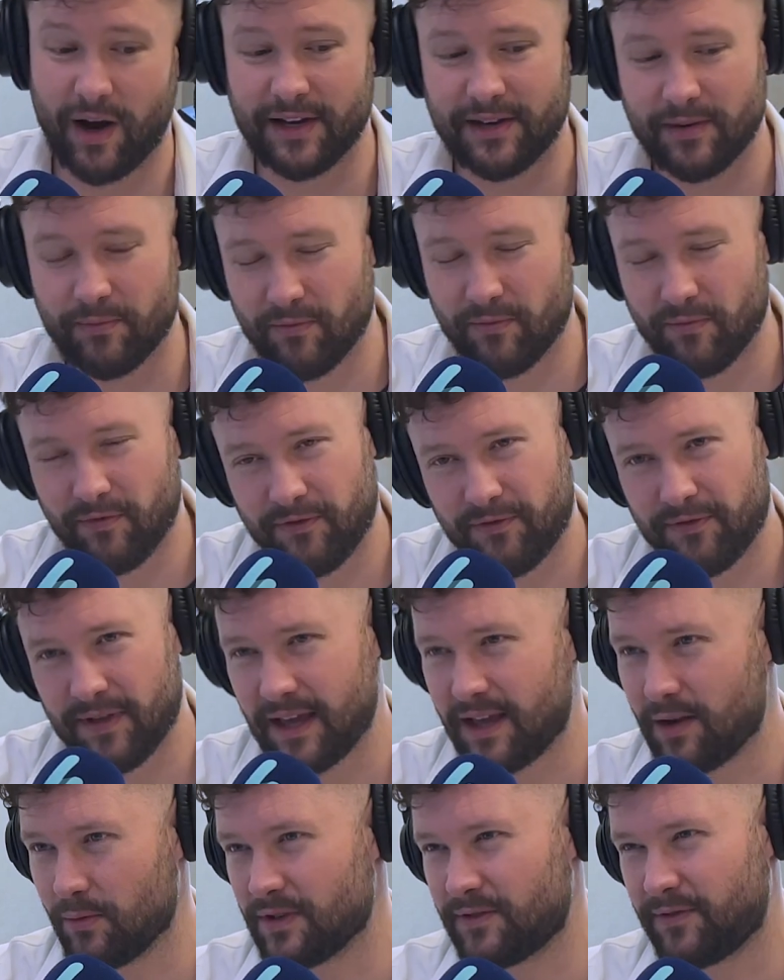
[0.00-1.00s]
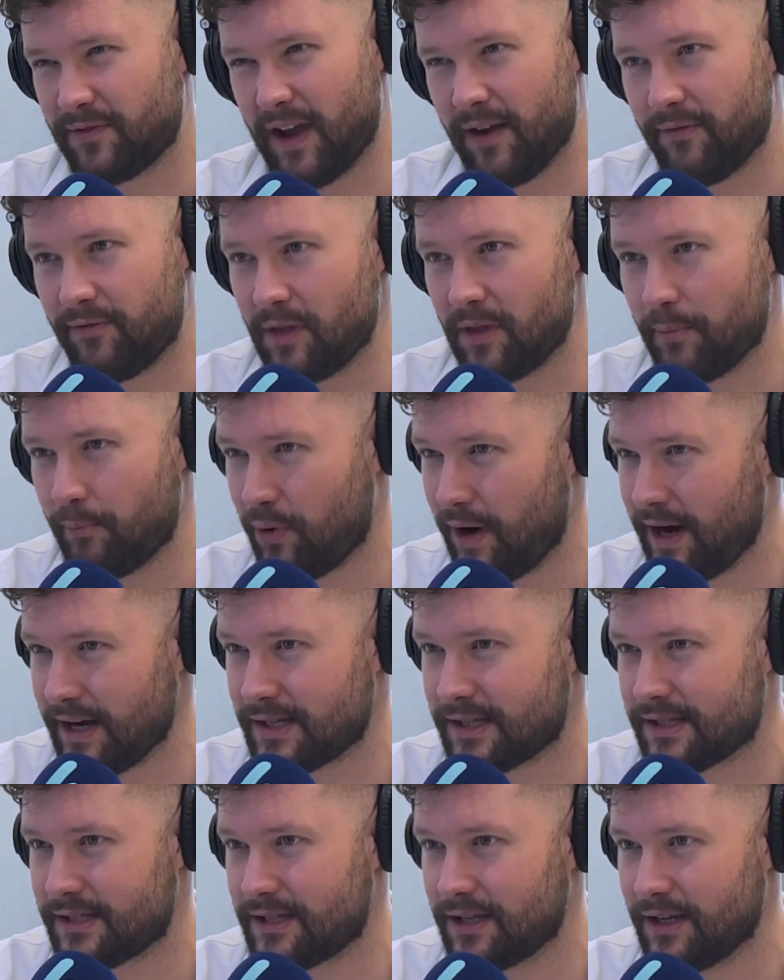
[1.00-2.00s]
I didn't think it was fair for the
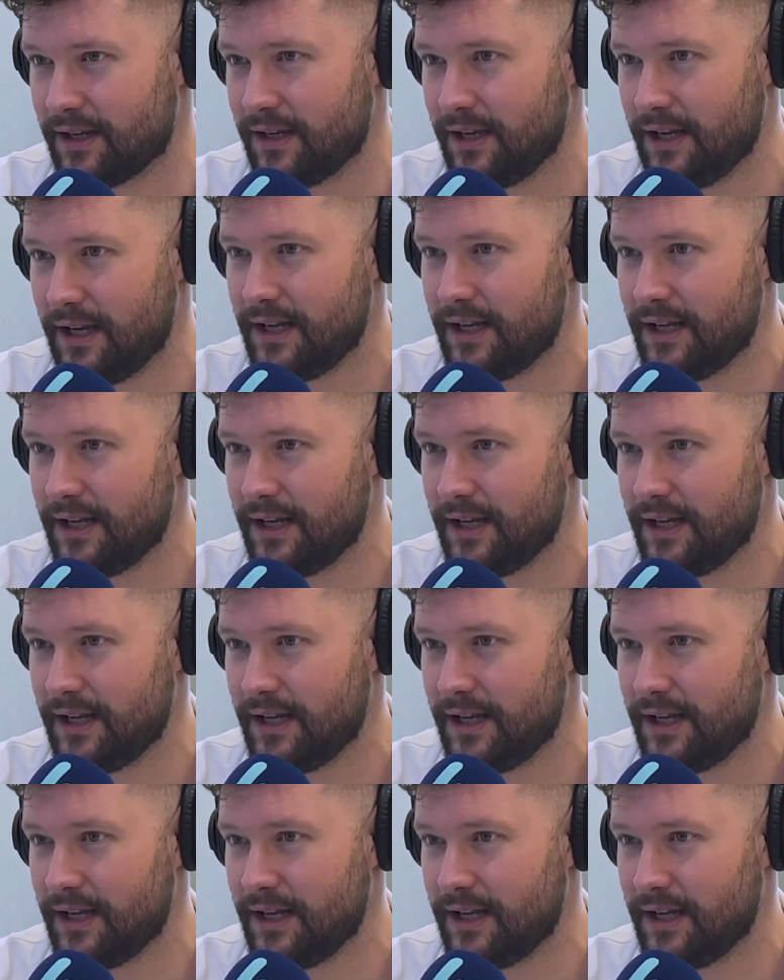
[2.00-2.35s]
press to